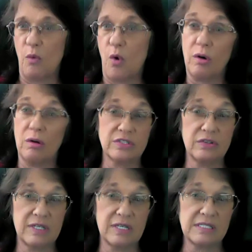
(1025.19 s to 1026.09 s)
moral
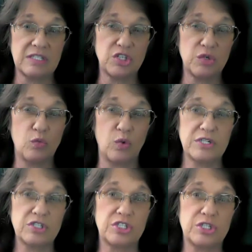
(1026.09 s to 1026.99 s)
to this that you
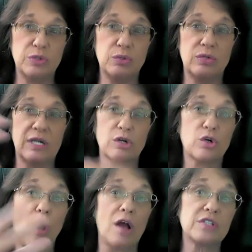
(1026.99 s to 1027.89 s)
wish to get
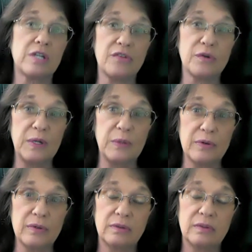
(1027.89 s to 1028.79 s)
across to other
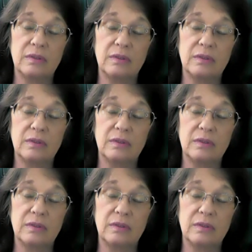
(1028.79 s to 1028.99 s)
people?